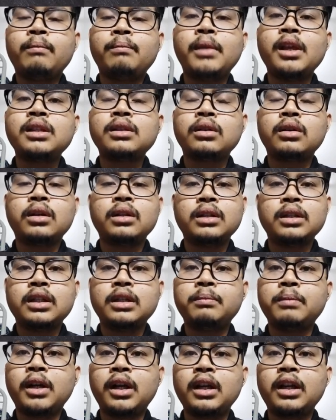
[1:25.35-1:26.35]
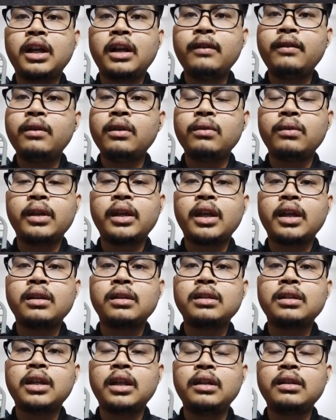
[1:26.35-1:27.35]
Based on the paragraph,
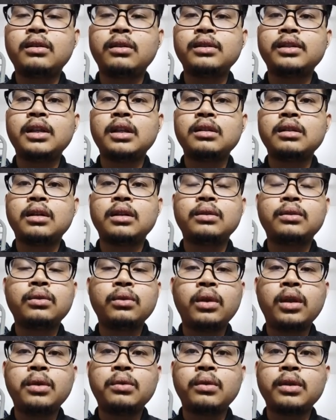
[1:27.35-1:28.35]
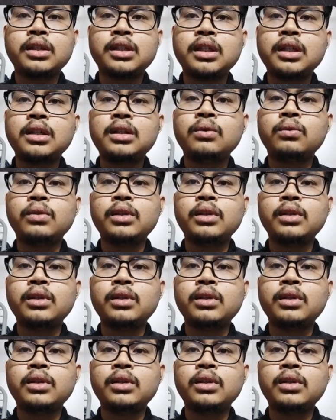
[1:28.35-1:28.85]
it consists of two equations,